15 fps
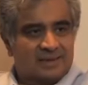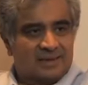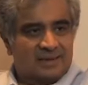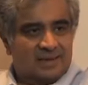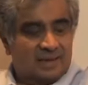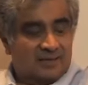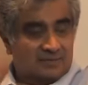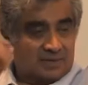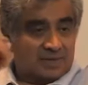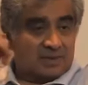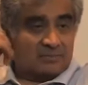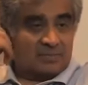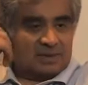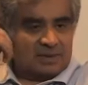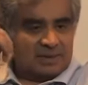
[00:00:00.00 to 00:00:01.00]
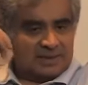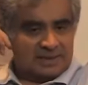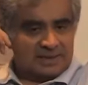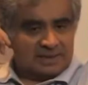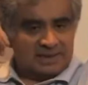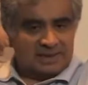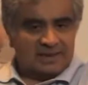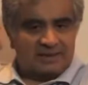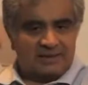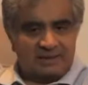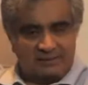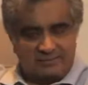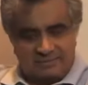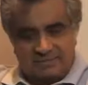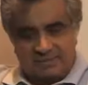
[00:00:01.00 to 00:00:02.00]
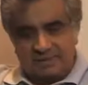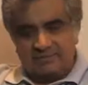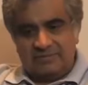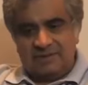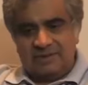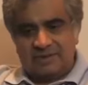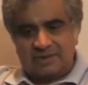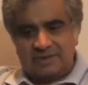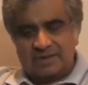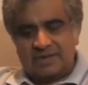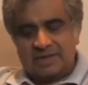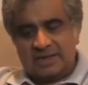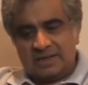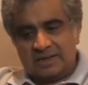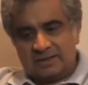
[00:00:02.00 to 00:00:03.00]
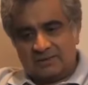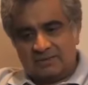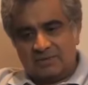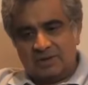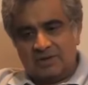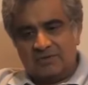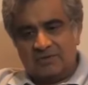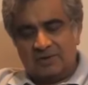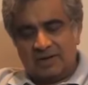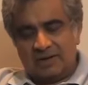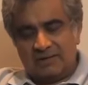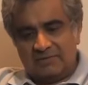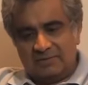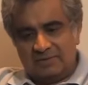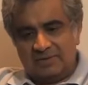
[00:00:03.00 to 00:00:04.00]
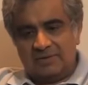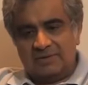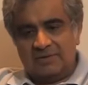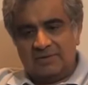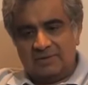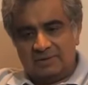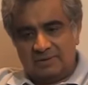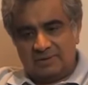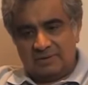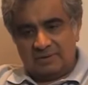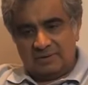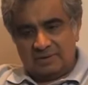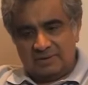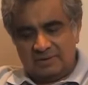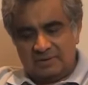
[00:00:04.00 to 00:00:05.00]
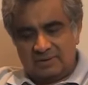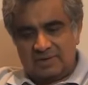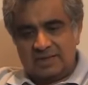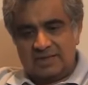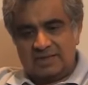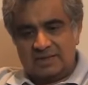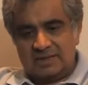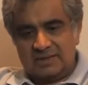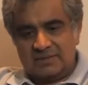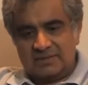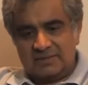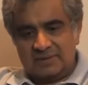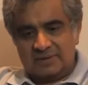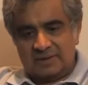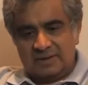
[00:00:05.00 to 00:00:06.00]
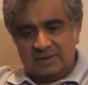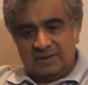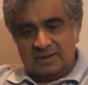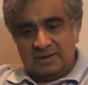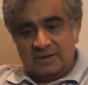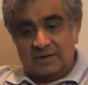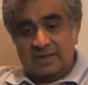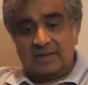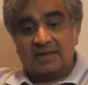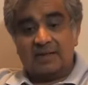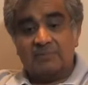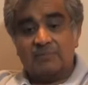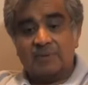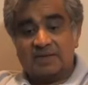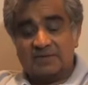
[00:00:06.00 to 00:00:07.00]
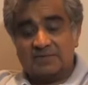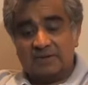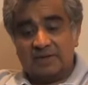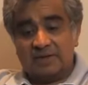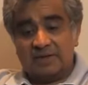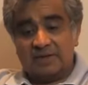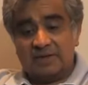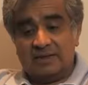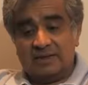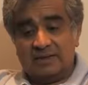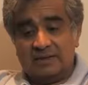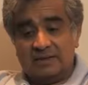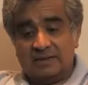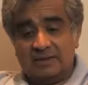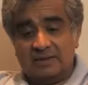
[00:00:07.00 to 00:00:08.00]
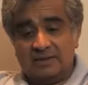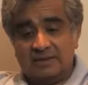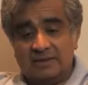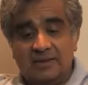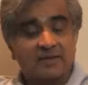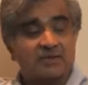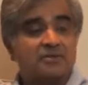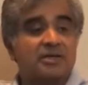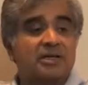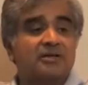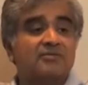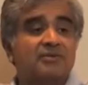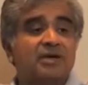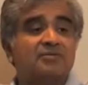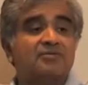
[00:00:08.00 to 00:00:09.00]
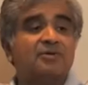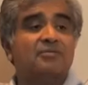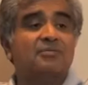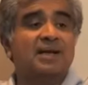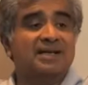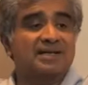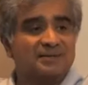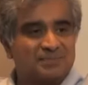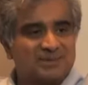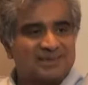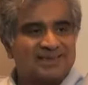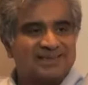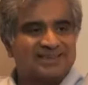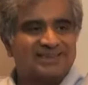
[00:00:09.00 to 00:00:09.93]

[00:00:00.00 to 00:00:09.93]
and after unbundling and I, I, very interesting in 2000 I visited Los Angeles and that time Pacific uh, Electric had filed for bankruptcy